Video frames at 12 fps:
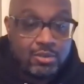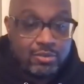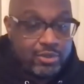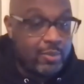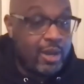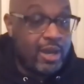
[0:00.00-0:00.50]

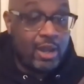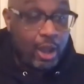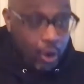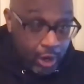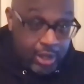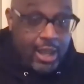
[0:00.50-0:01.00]
Somebody
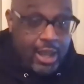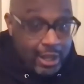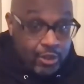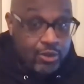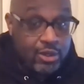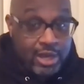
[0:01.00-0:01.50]
oh, and they
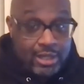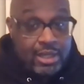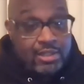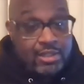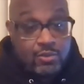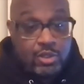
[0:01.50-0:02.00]
learn that
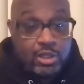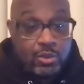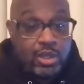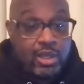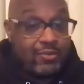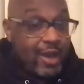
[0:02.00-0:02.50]
lesson really
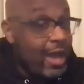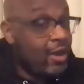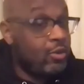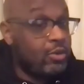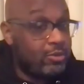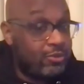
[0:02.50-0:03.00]
quick. If I
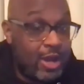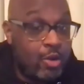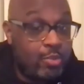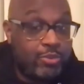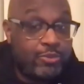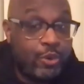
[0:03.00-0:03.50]
don't if I
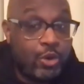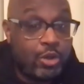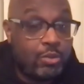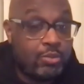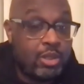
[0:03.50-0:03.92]
don't perform,